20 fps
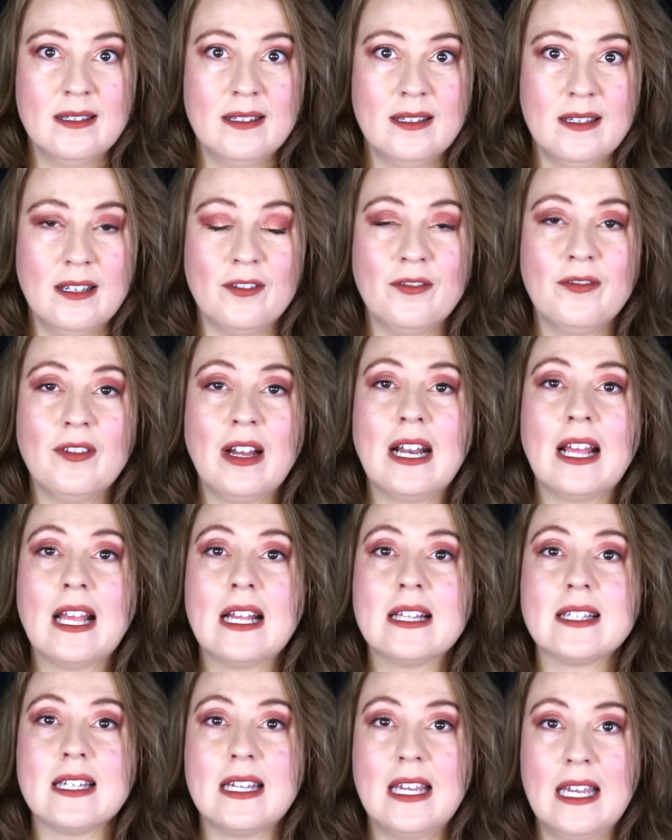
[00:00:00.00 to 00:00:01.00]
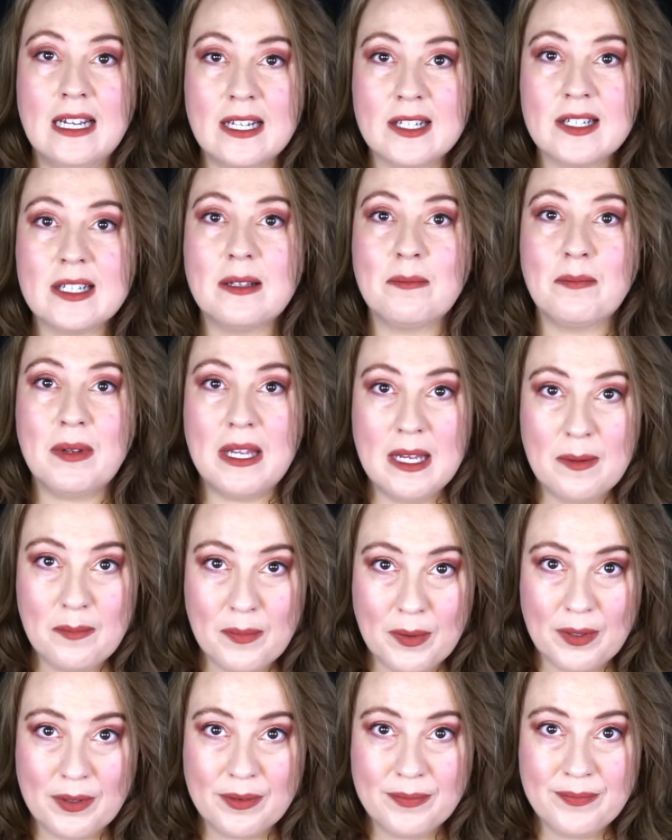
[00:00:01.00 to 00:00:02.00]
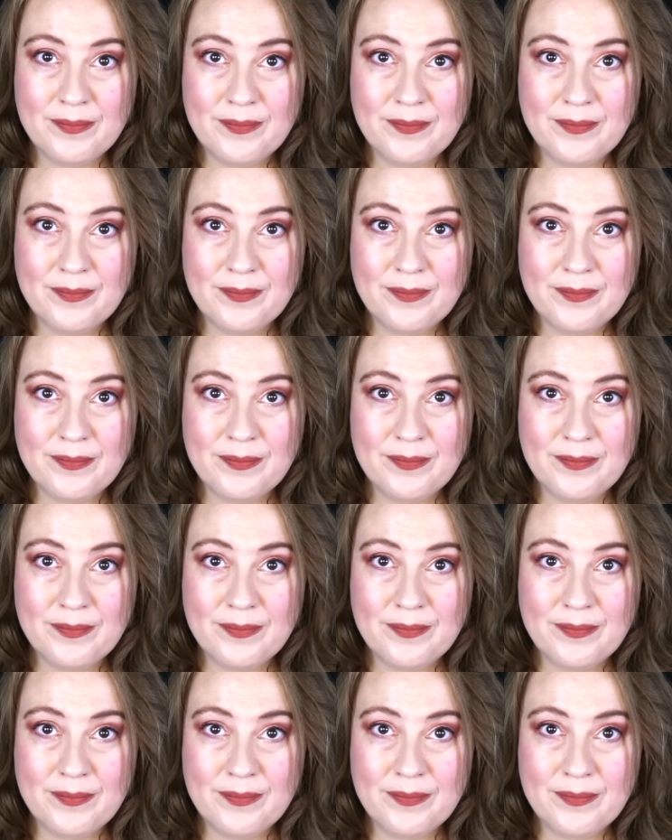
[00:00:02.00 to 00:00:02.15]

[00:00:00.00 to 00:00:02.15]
and a fight against innocent people.